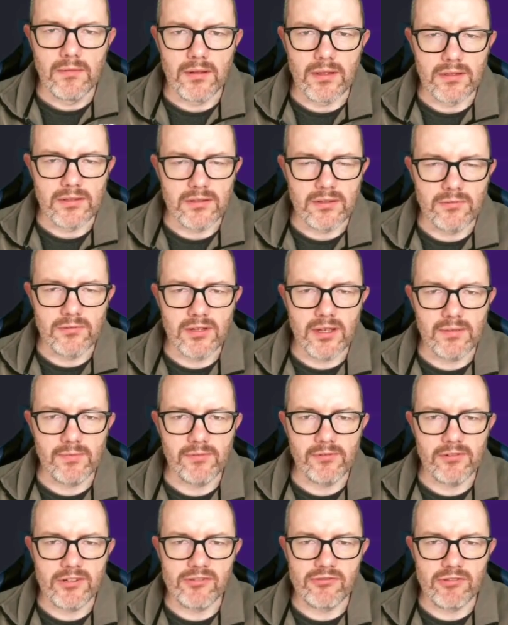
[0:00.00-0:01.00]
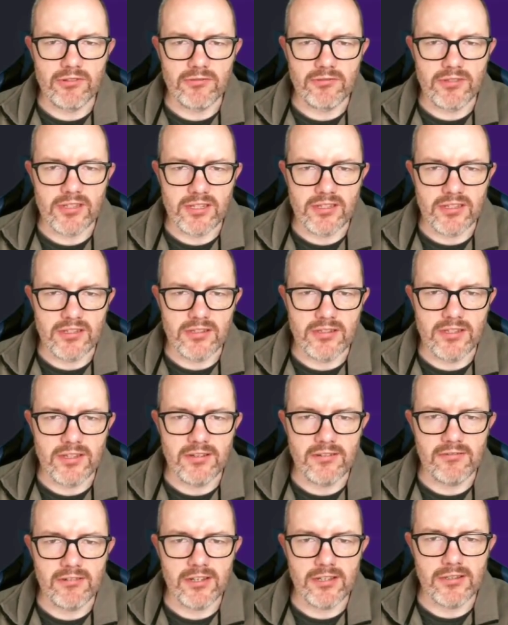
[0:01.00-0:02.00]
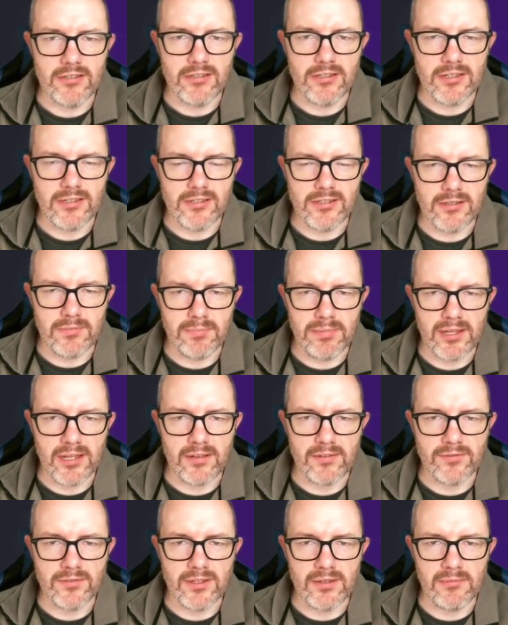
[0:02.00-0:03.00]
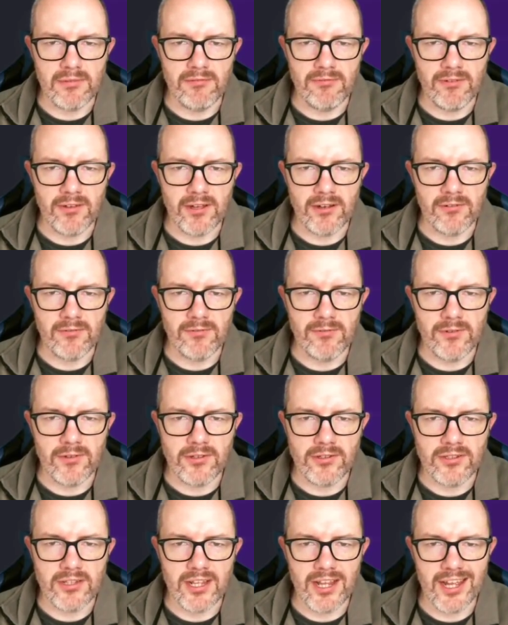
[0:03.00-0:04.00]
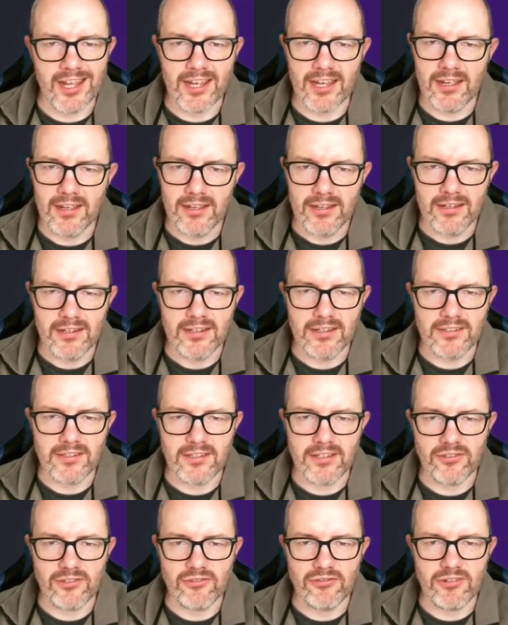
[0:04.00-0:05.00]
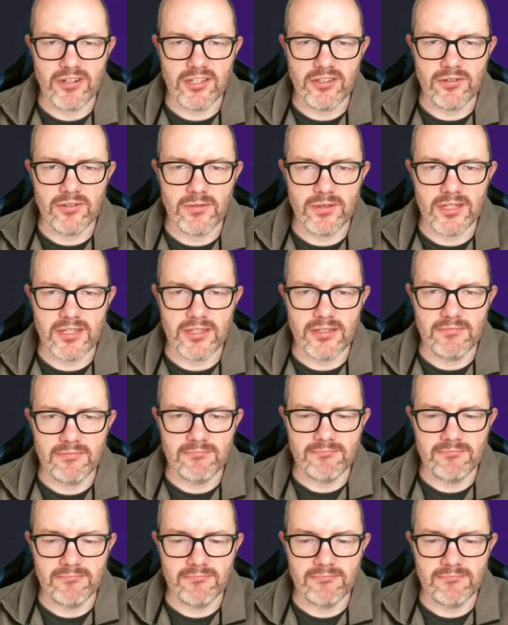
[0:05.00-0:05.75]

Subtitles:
Well, there's no time for intros. This is serious. It's the playoff semi-final first leg. Let's get straight to it.